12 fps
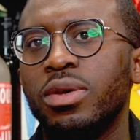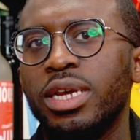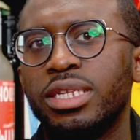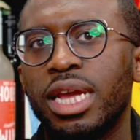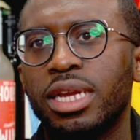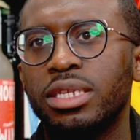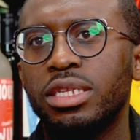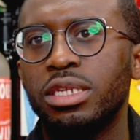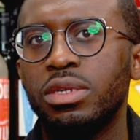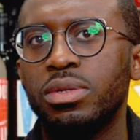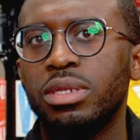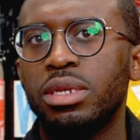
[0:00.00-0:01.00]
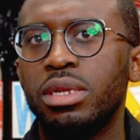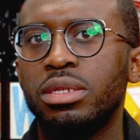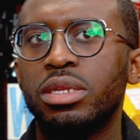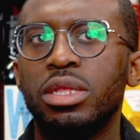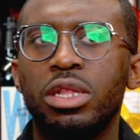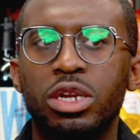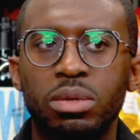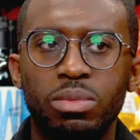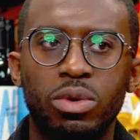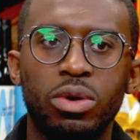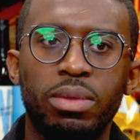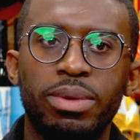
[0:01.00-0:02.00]
as I continue to, to learn
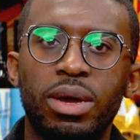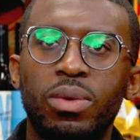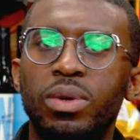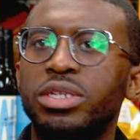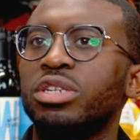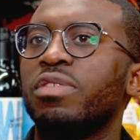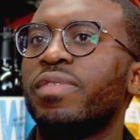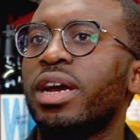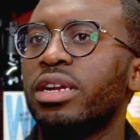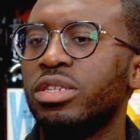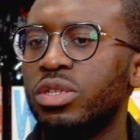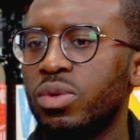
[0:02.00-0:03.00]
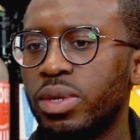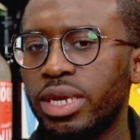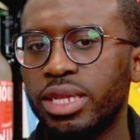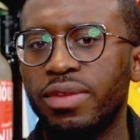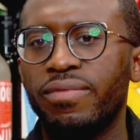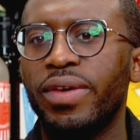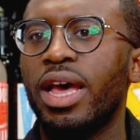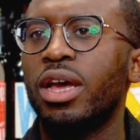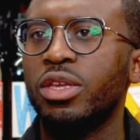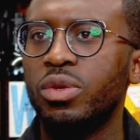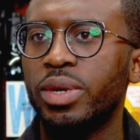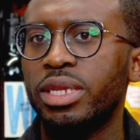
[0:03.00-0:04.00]
more about what Surefire is doing and the
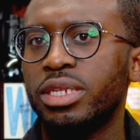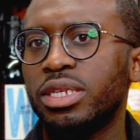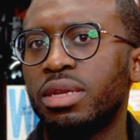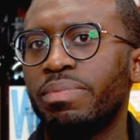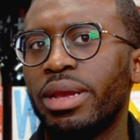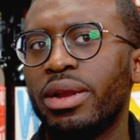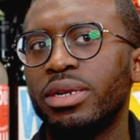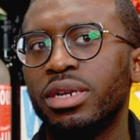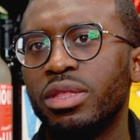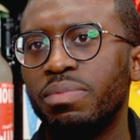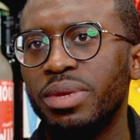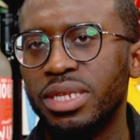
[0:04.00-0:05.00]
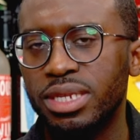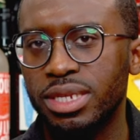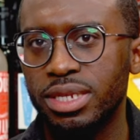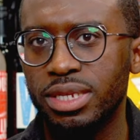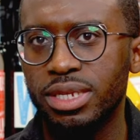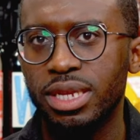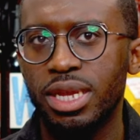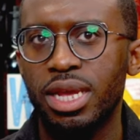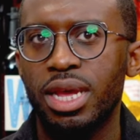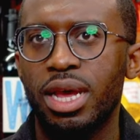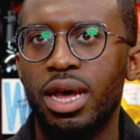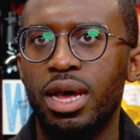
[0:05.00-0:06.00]
value and just compare it to other businesses,
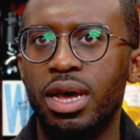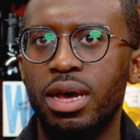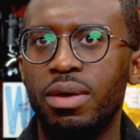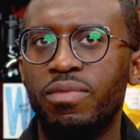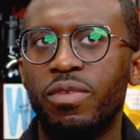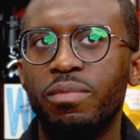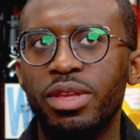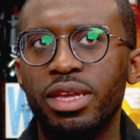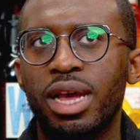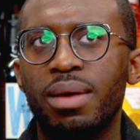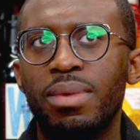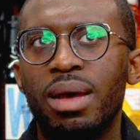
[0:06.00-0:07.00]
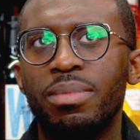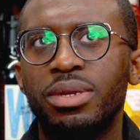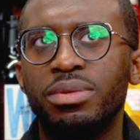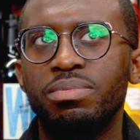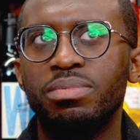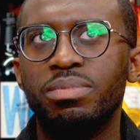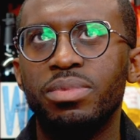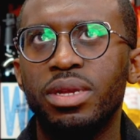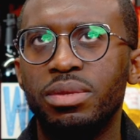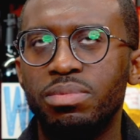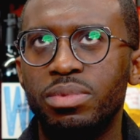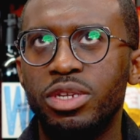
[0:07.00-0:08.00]
uh, for me, I'm, I'm a,
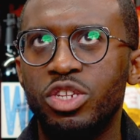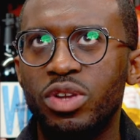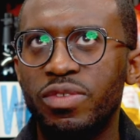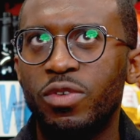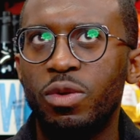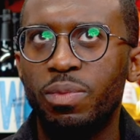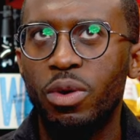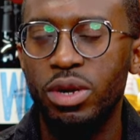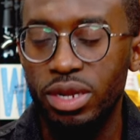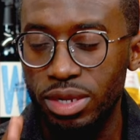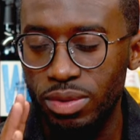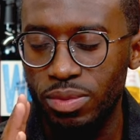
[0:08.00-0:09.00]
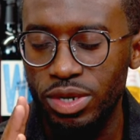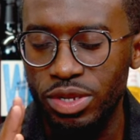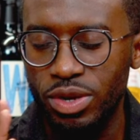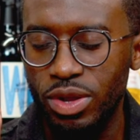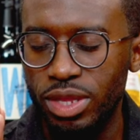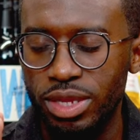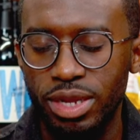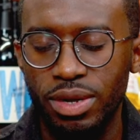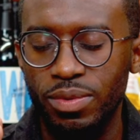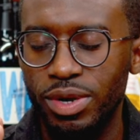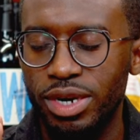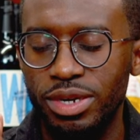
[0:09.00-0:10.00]
a, a straightforward, uh, what do you call it? Uh,
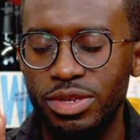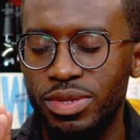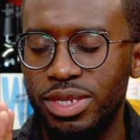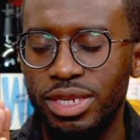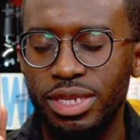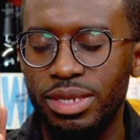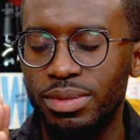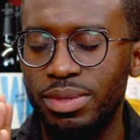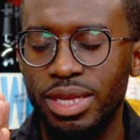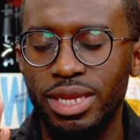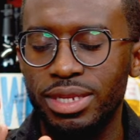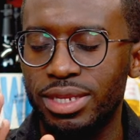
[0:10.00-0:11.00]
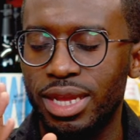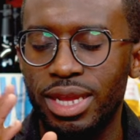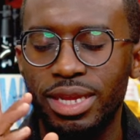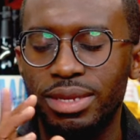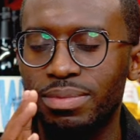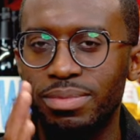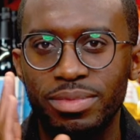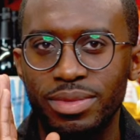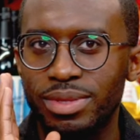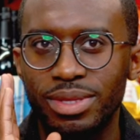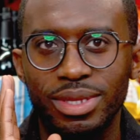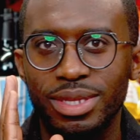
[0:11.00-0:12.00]
where you see things like
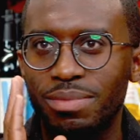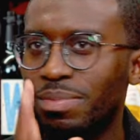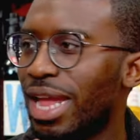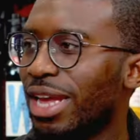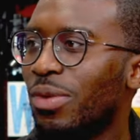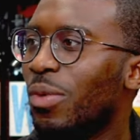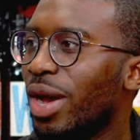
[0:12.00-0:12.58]
black, black and,